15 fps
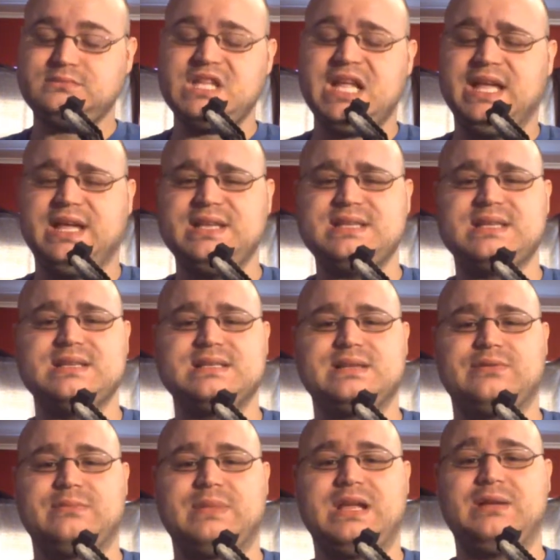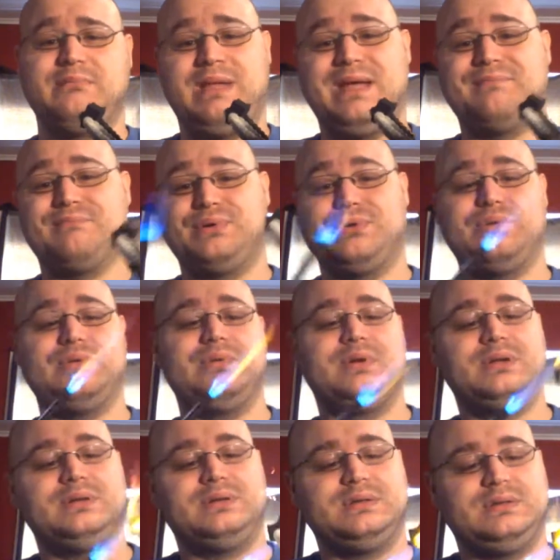I guess because they're made of bamboo,
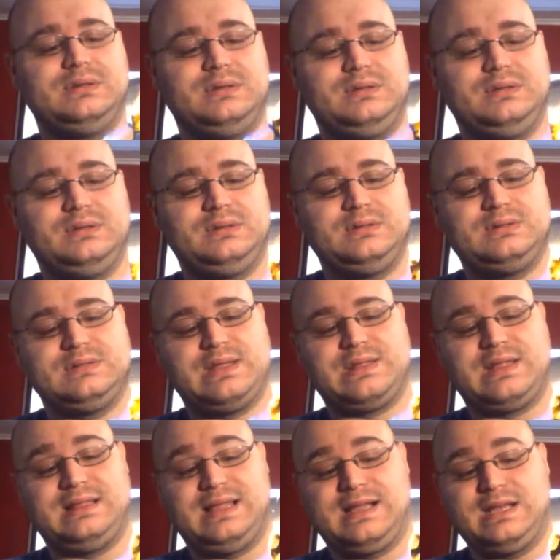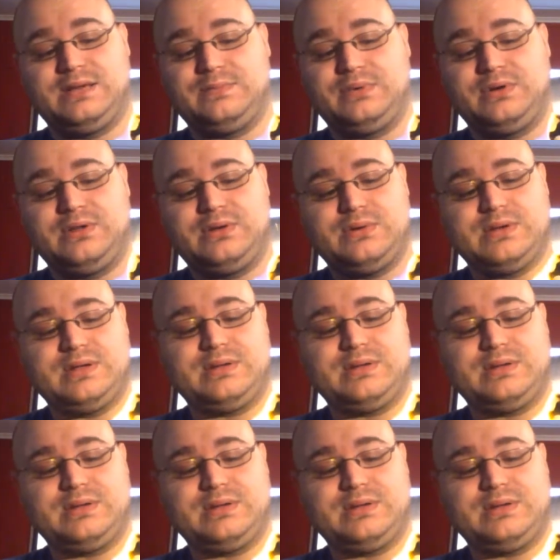that they light up pretty quick.